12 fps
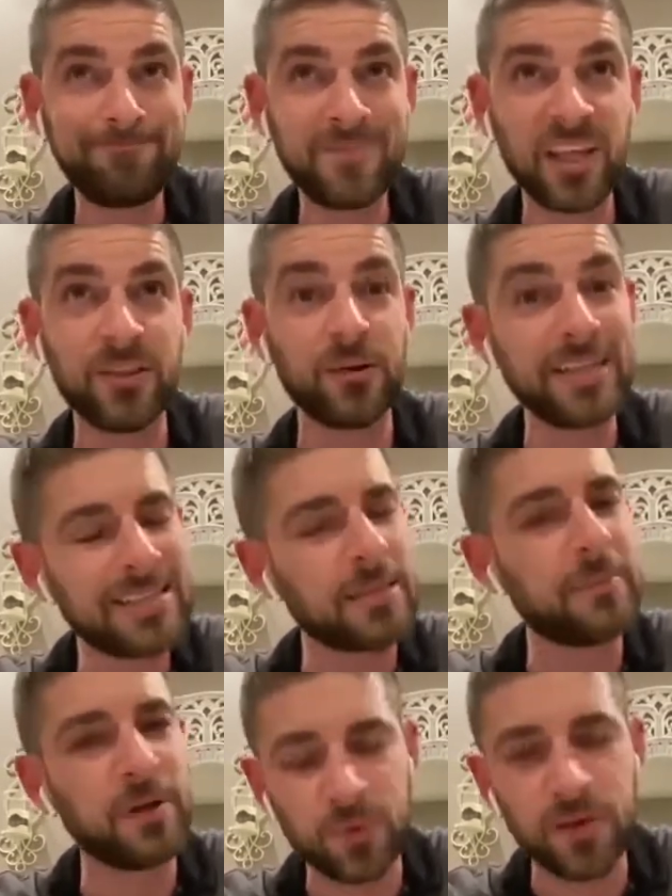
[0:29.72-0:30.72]
there needs
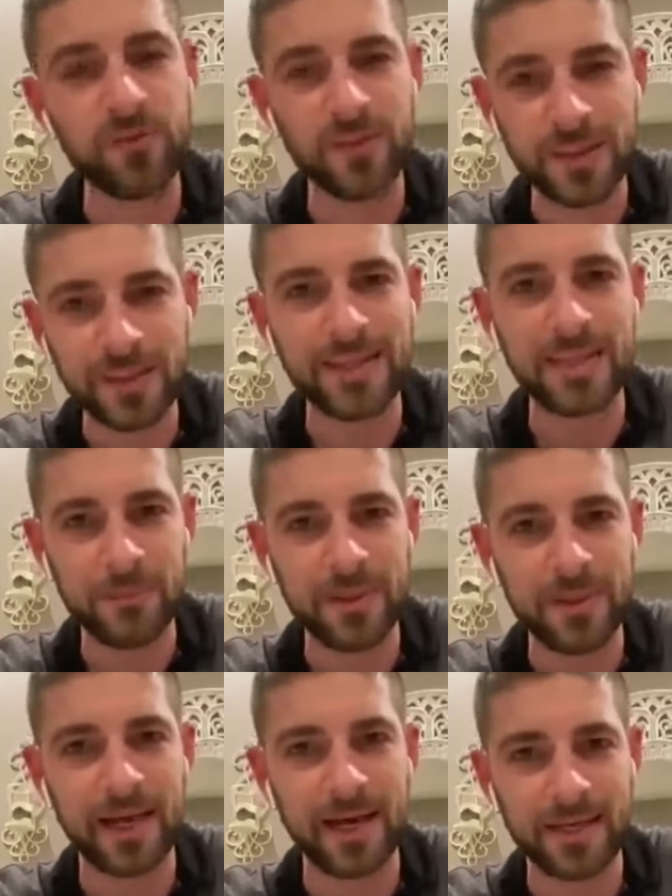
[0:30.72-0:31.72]
to be real validity
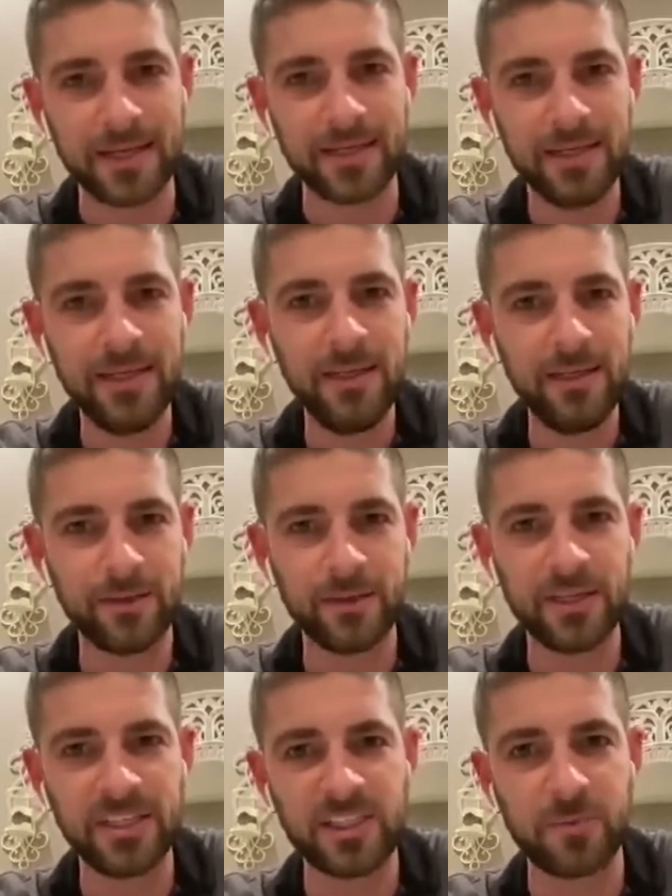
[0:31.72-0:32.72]
behind it. There
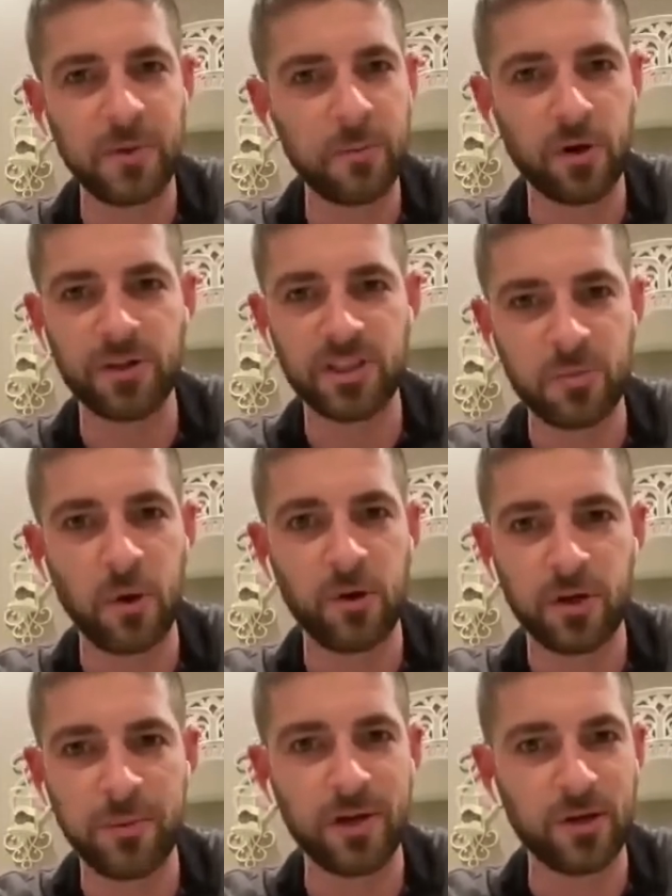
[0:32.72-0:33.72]
needs to be more than
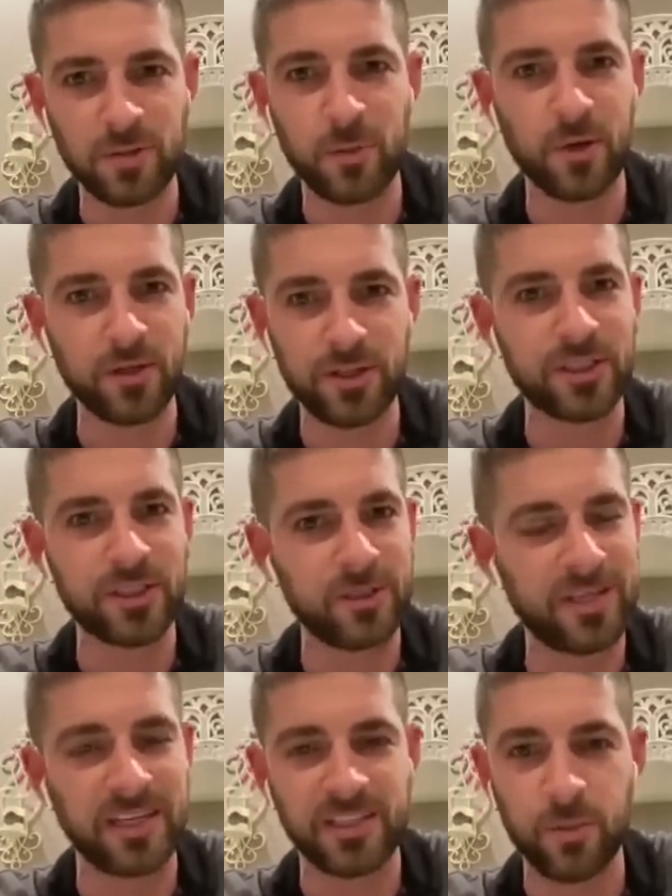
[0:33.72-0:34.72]
smoke and mirrors, more than just
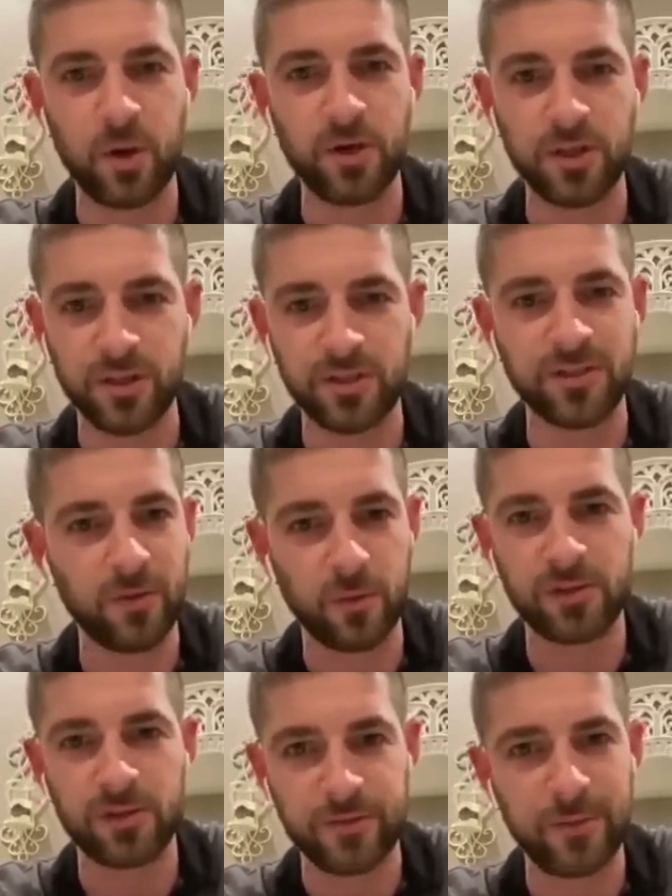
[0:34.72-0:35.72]
some testimonials if it
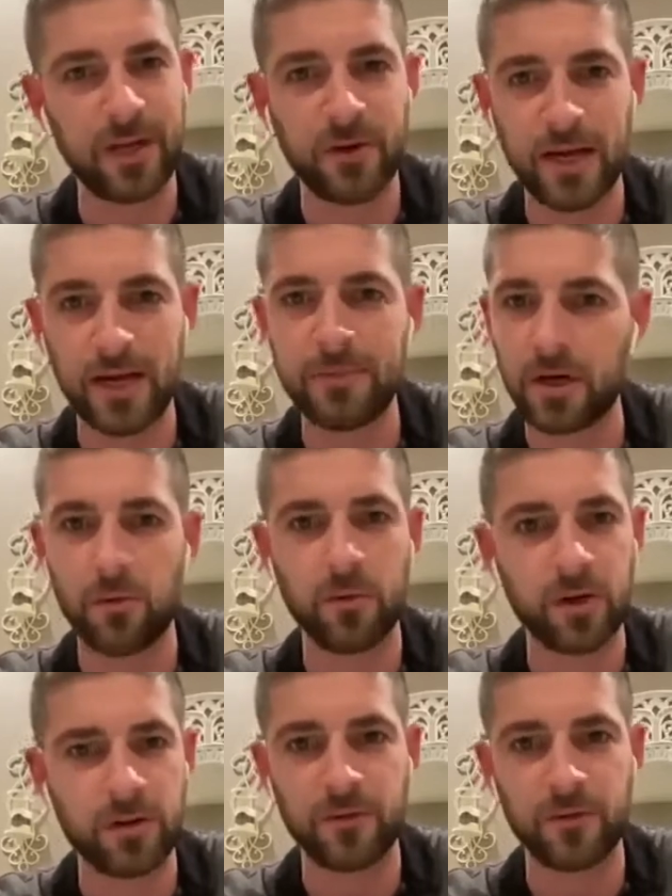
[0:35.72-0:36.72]
worked for my grandma or
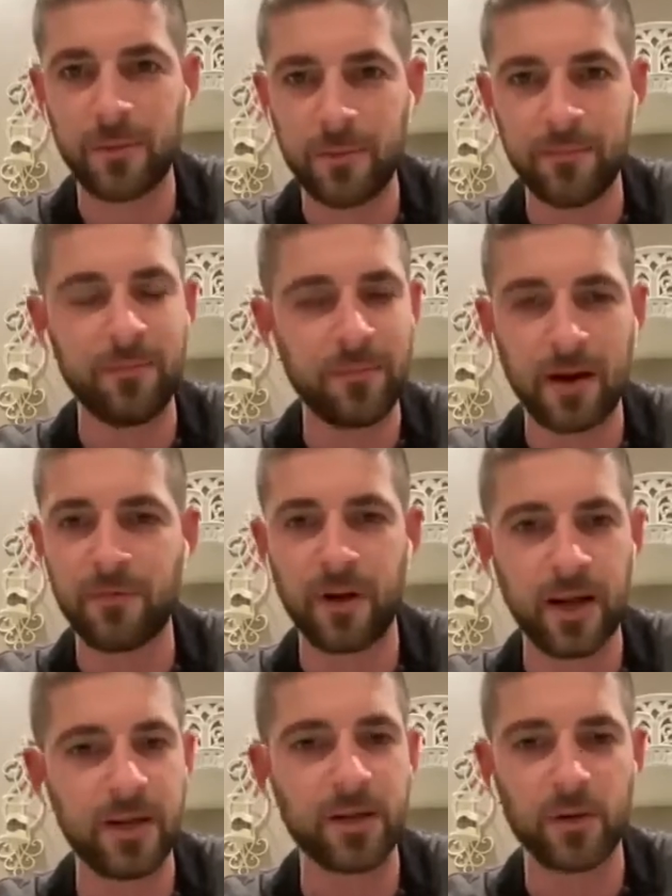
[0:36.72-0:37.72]
worked for my
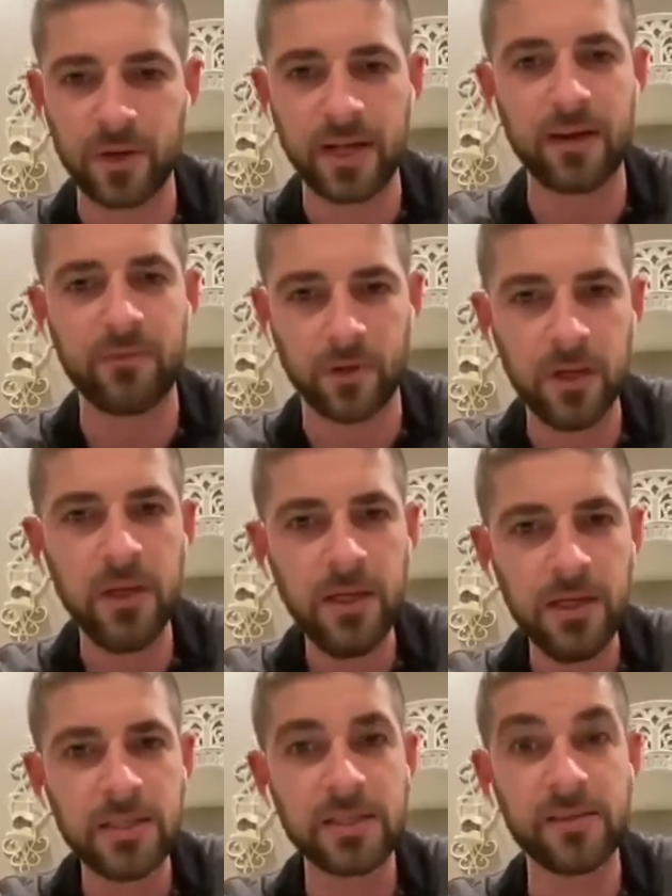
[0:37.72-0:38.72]
friend or whatever.
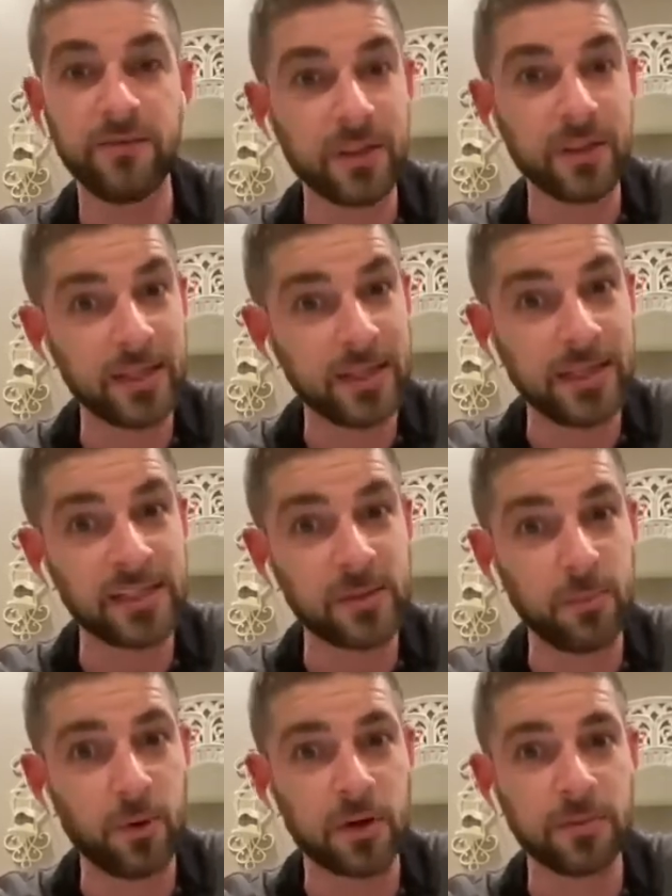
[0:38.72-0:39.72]
Some validity is
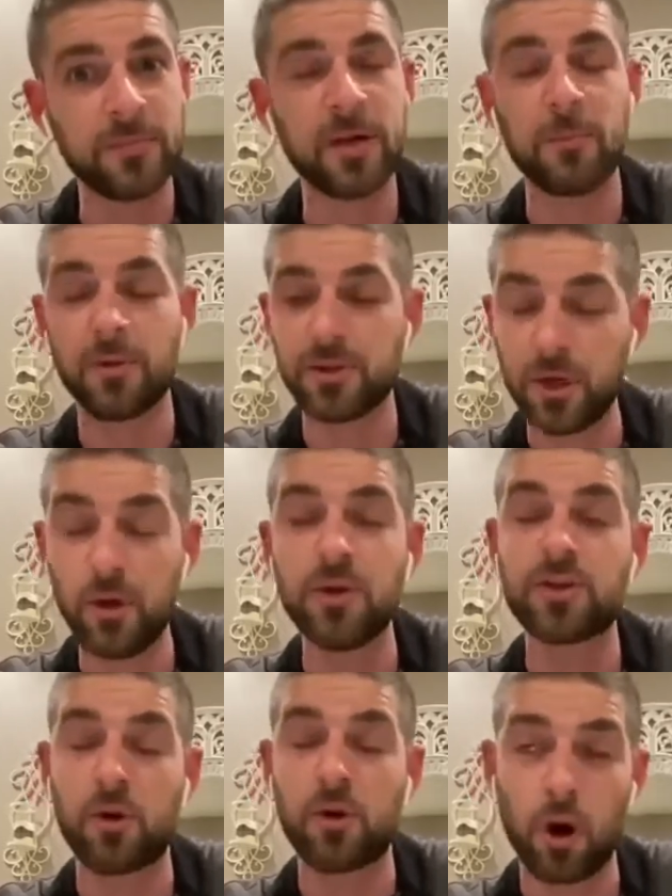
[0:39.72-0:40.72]
important. Number two
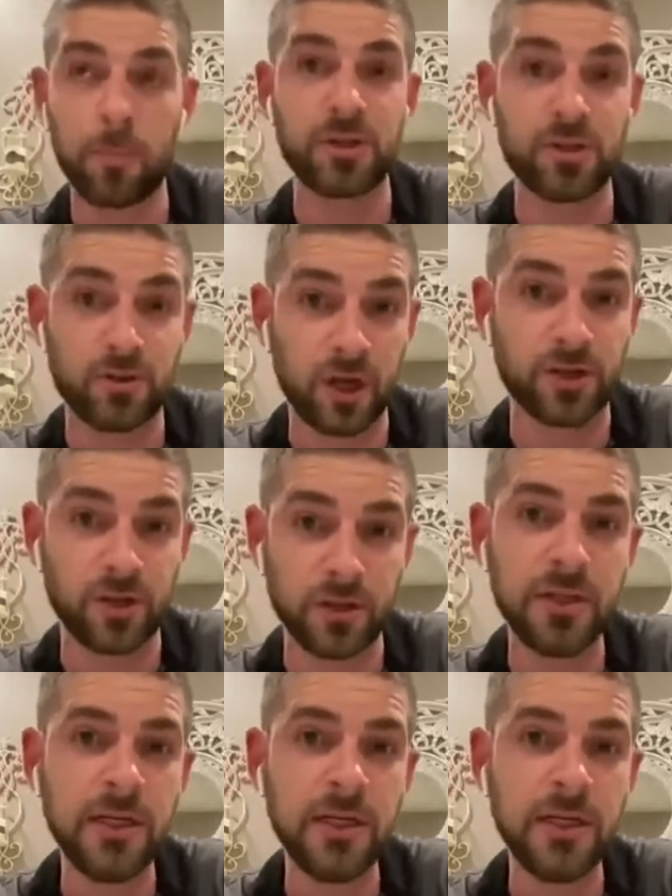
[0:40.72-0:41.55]
is corporate structure.